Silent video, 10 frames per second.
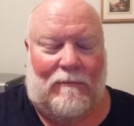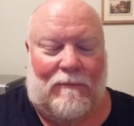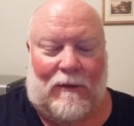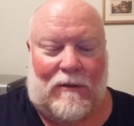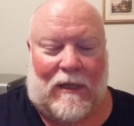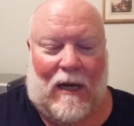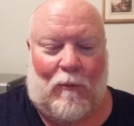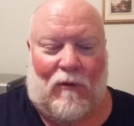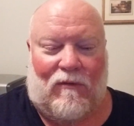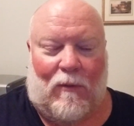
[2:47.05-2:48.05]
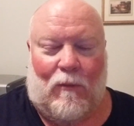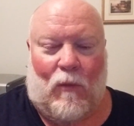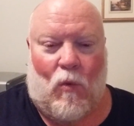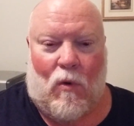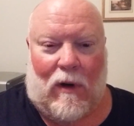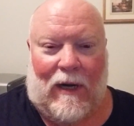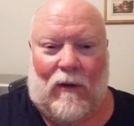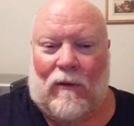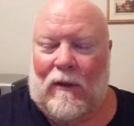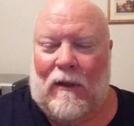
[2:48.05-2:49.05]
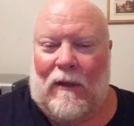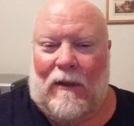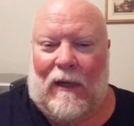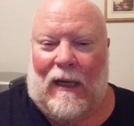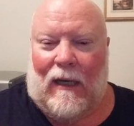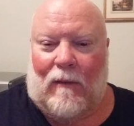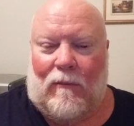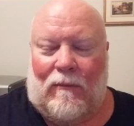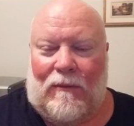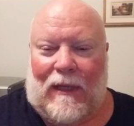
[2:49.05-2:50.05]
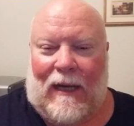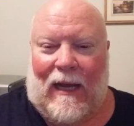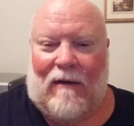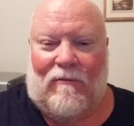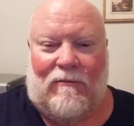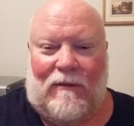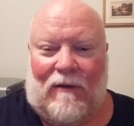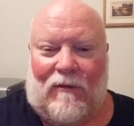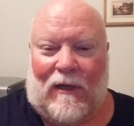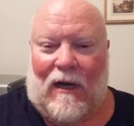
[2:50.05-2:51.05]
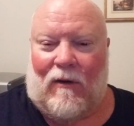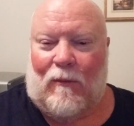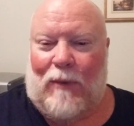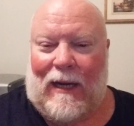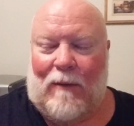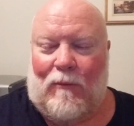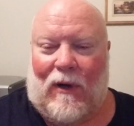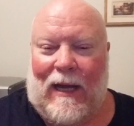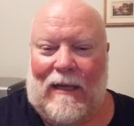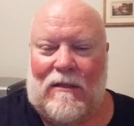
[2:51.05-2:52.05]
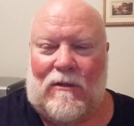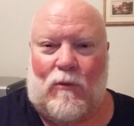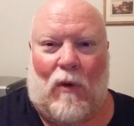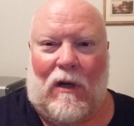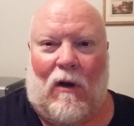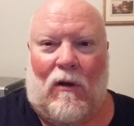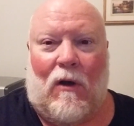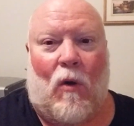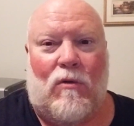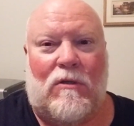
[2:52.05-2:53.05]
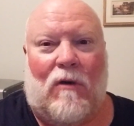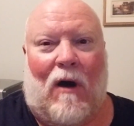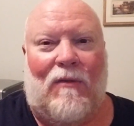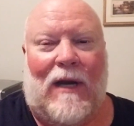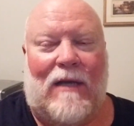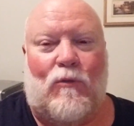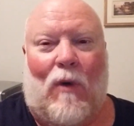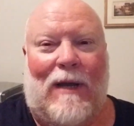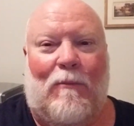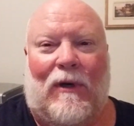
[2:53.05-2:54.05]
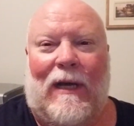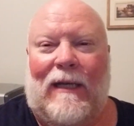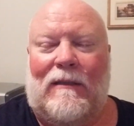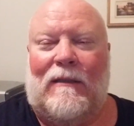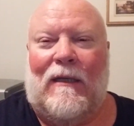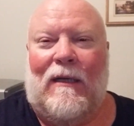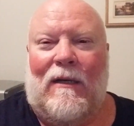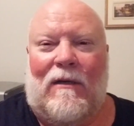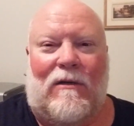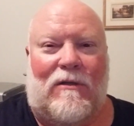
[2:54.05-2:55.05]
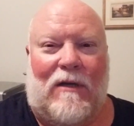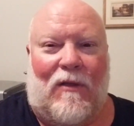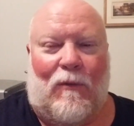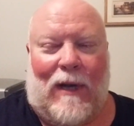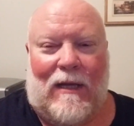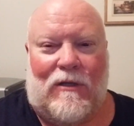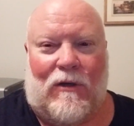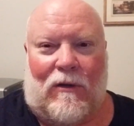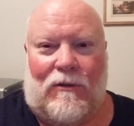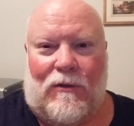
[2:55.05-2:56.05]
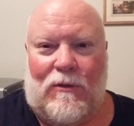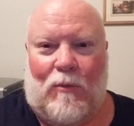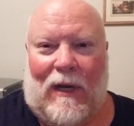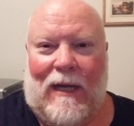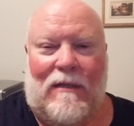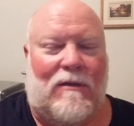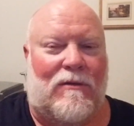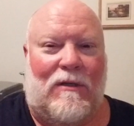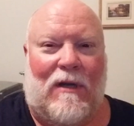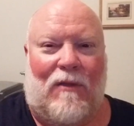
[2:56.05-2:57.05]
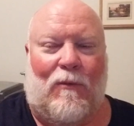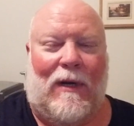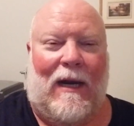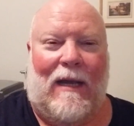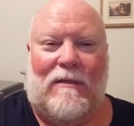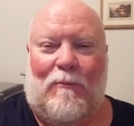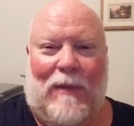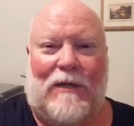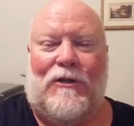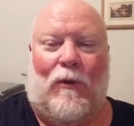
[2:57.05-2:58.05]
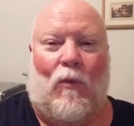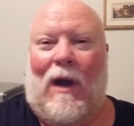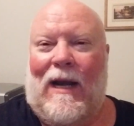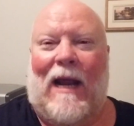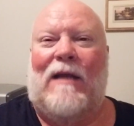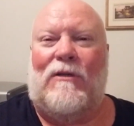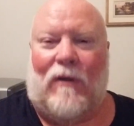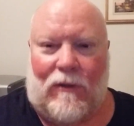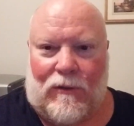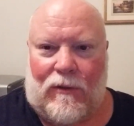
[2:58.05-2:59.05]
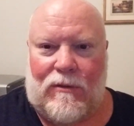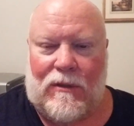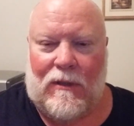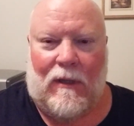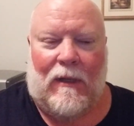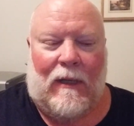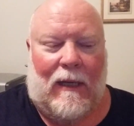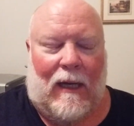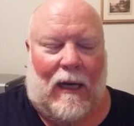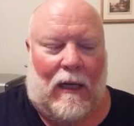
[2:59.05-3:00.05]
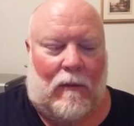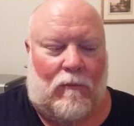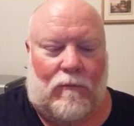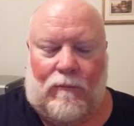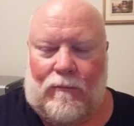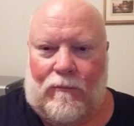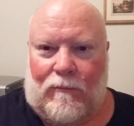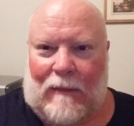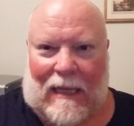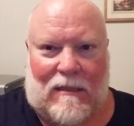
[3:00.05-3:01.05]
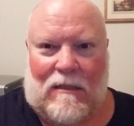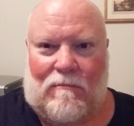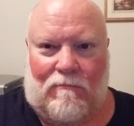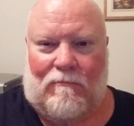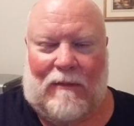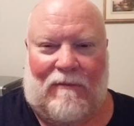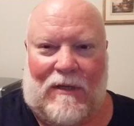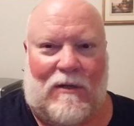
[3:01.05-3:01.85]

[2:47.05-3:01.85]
There's a couple from War Eagle that have different colored painted blades. There's one called Coleslaw that has white blades. There's another one that has chartreuse blades. There's another one that has a mixture, white and chartreuse. If it's